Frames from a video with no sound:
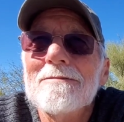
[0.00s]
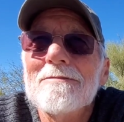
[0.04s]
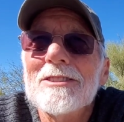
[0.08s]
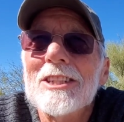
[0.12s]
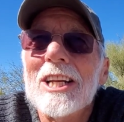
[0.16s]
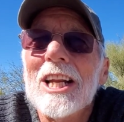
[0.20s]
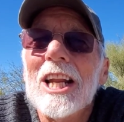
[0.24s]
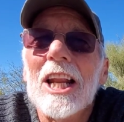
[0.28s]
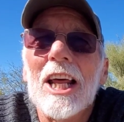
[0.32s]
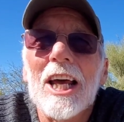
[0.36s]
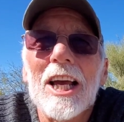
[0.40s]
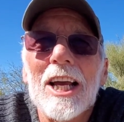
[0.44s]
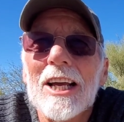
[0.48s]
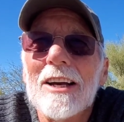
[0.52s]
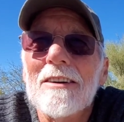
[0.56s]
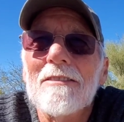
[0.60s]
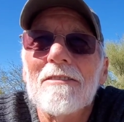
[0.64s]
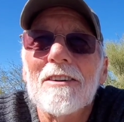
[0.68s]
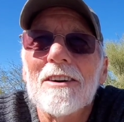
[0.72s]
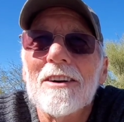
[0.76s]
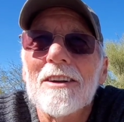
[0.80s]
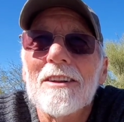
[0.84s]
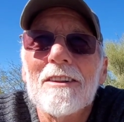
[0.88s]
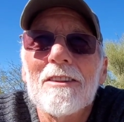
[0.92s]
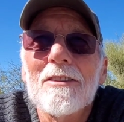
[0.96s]
leg of
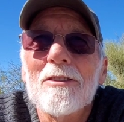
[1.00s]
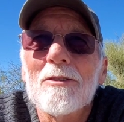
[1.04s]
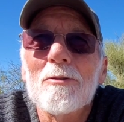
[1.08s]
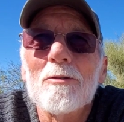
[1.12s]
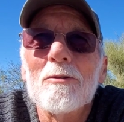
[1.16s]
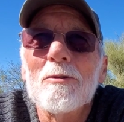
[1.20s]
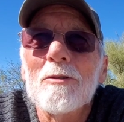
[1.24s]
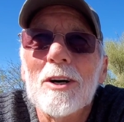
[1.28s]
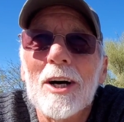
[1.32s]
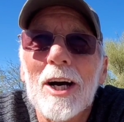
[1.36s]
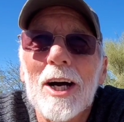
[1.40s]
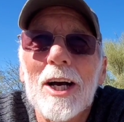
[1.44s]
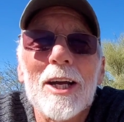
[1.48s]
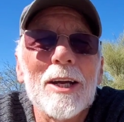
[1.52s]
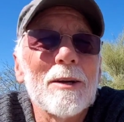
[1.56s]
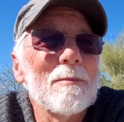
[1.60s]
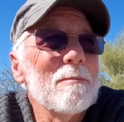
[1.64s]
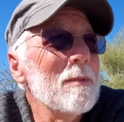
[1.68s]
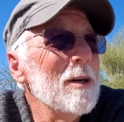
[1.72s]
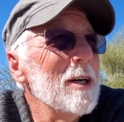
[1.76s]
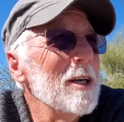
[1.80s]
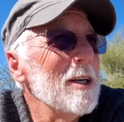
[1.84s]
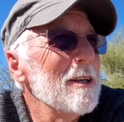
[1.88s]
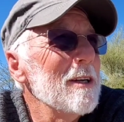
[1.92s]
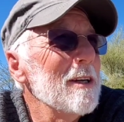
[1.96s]
a through hike,
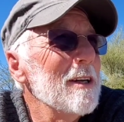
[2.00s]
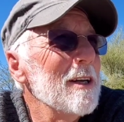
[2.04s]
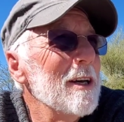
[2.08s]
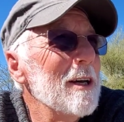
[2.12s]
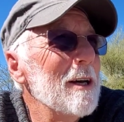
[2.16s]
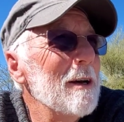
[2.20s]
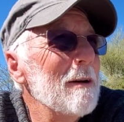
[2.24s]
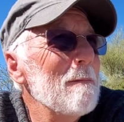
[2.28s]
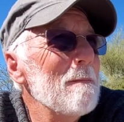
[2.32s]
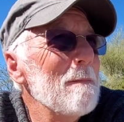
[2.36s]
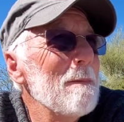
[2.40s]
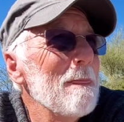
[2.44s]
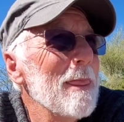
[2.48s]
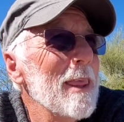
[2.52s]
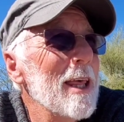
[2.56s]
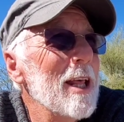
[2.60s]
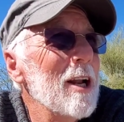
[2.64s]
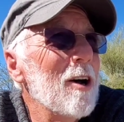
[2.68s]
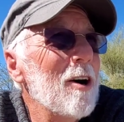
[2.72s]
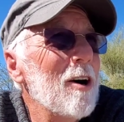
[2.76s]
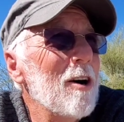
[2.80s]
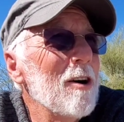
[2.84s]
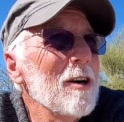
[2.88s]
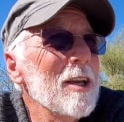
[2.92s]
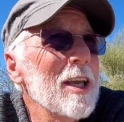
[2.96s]
but it
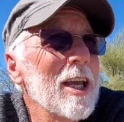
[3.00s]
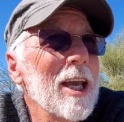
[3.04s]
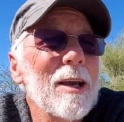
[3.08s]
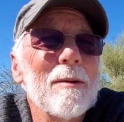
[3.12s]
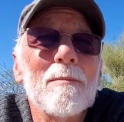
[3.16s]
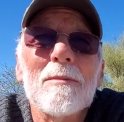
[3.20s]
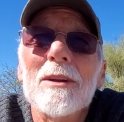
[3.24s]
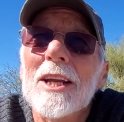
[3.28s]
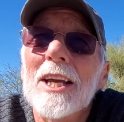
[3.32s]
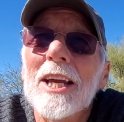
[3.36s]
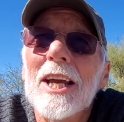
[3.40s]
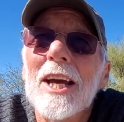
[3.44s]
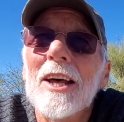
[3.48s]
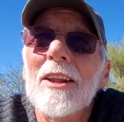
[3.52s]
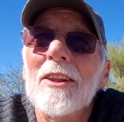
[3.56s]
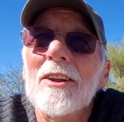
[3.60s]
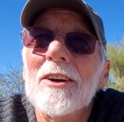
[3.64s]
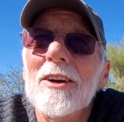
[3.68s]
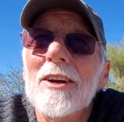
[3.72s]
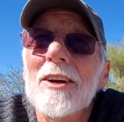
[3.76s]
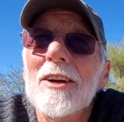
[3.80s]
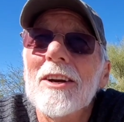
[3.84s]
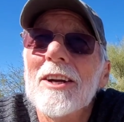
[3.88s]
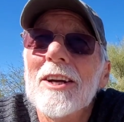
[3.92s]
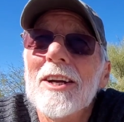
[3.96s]
all came
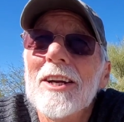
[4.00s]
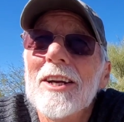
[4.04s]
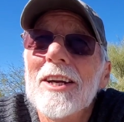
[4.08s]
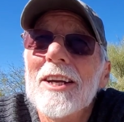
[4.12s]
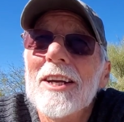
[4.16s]
together.